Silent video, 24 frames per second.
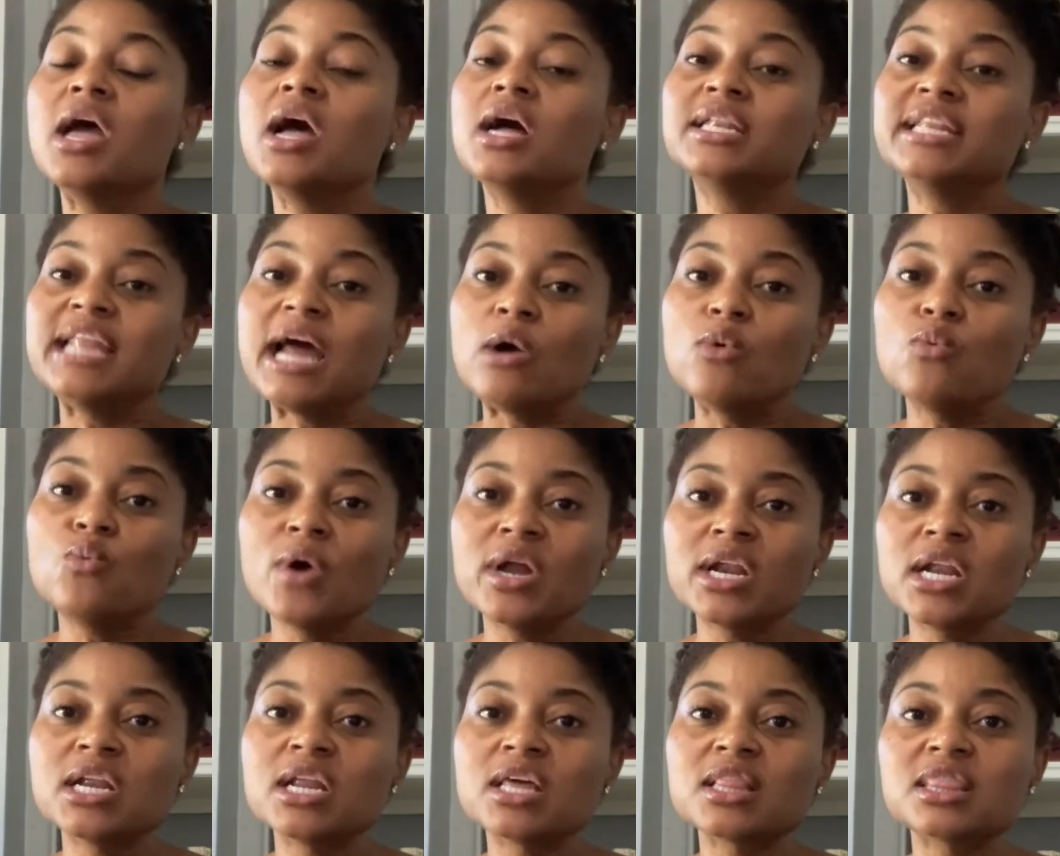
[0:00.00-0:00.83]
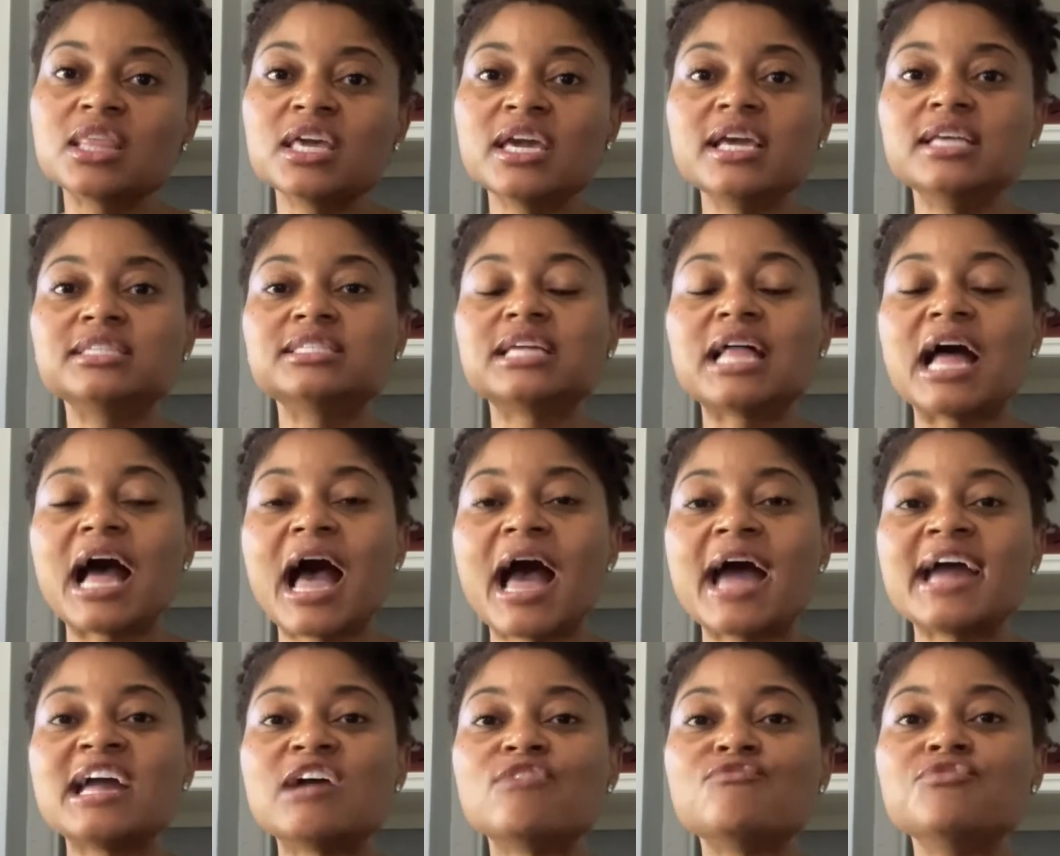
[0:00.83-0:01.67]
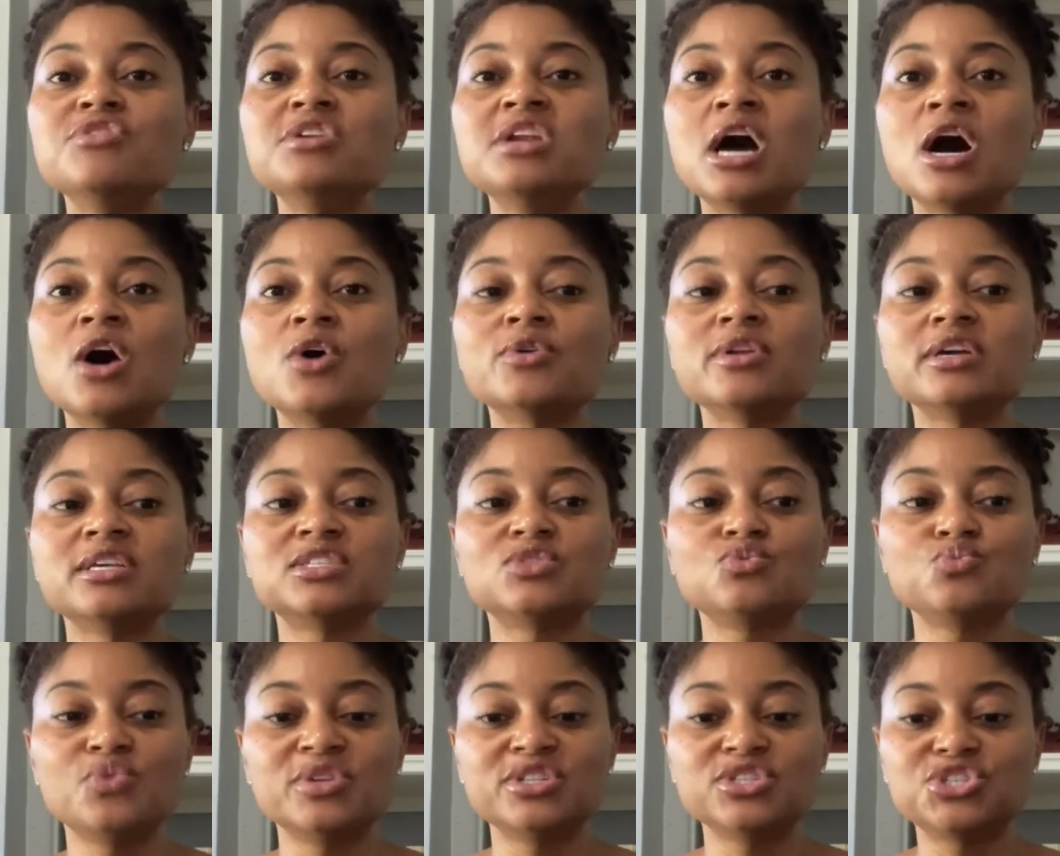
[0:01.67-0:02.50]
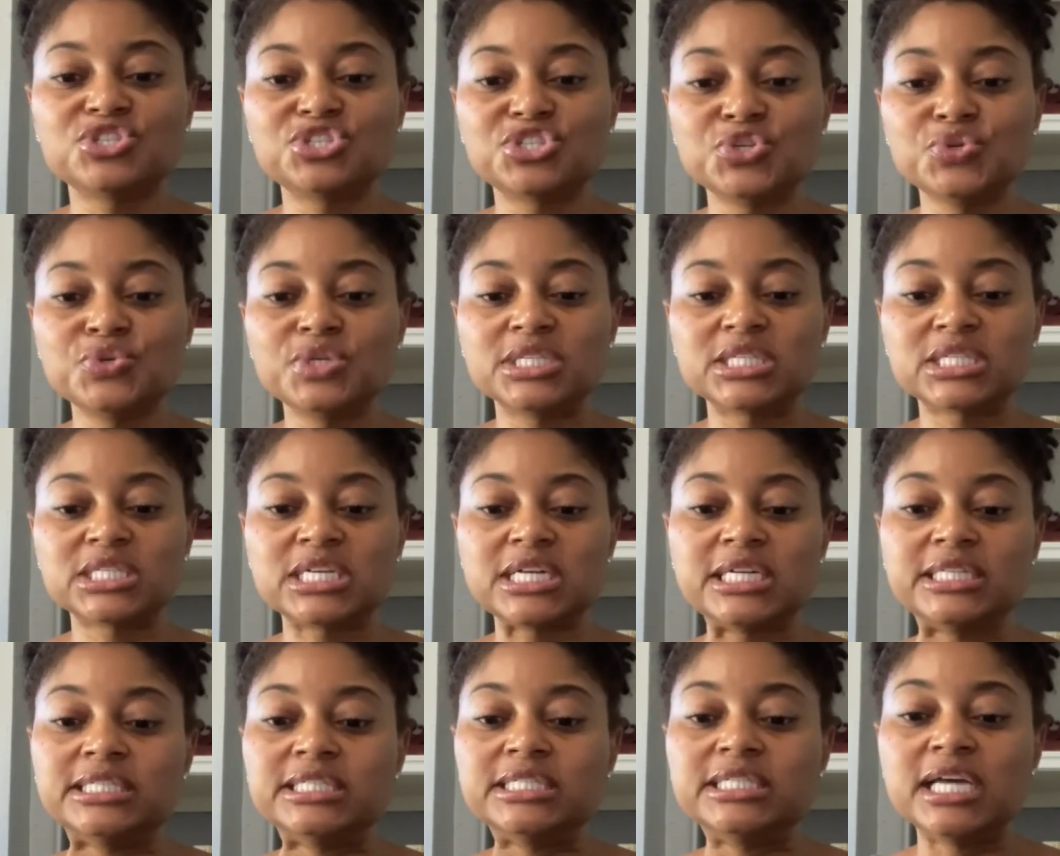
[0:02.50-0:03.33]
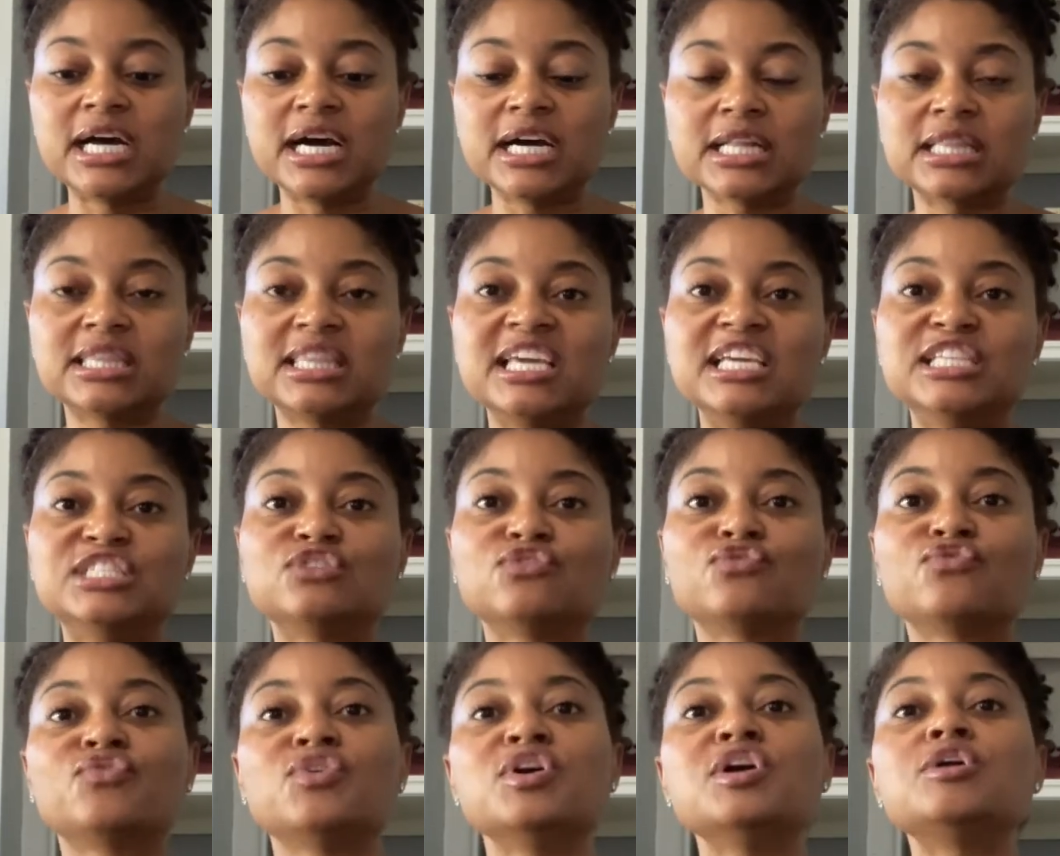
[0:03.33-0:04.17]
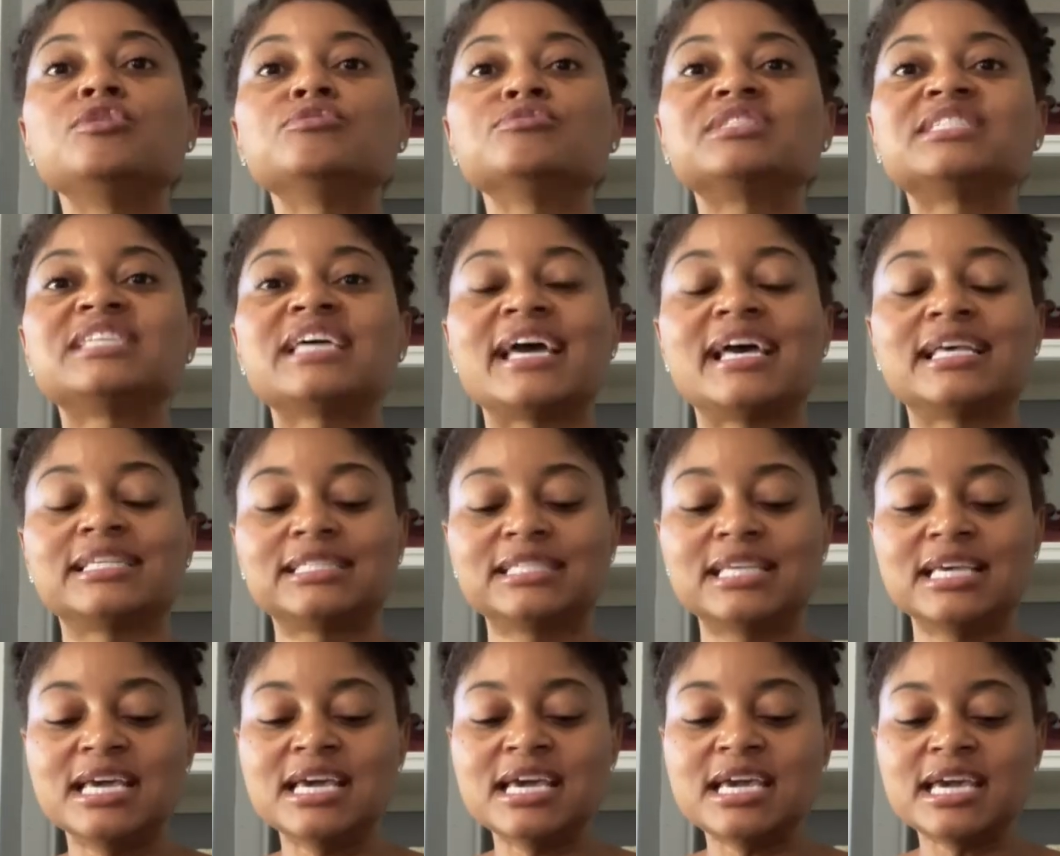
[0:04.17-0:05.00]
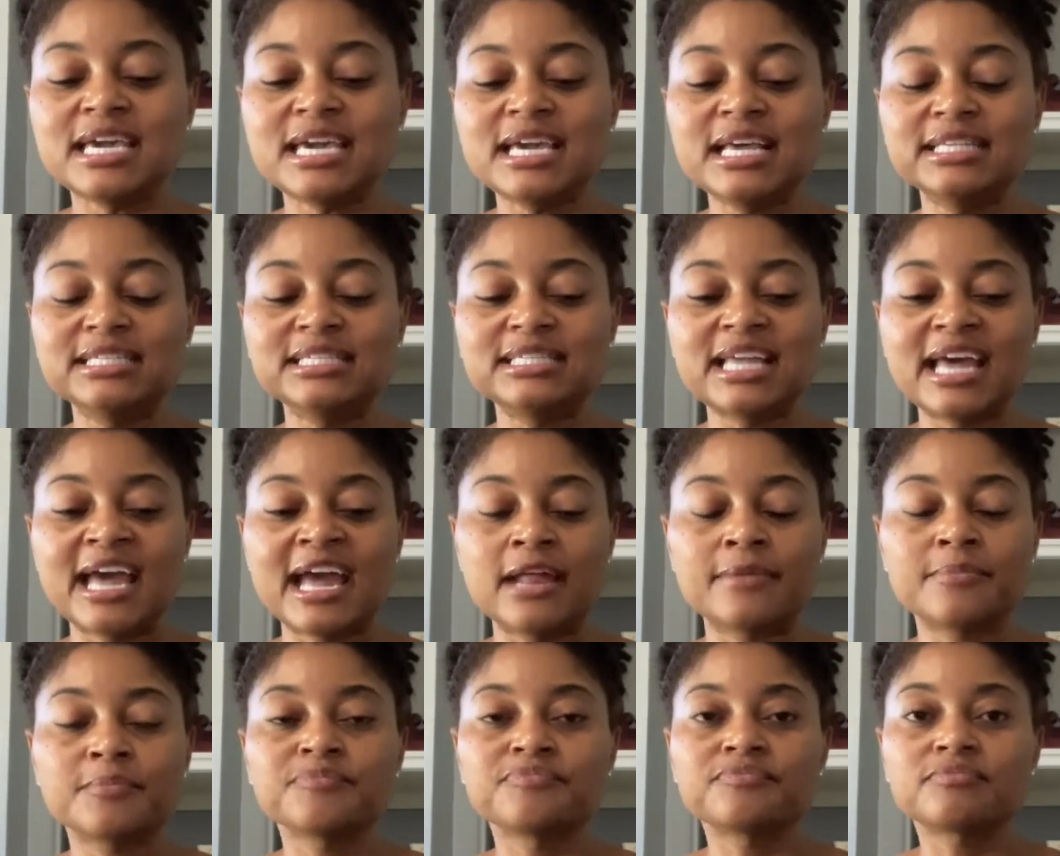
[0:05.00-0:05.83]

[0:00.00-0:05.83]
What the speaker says: Now, one of the things that I have noticed when students conduct these field tests is that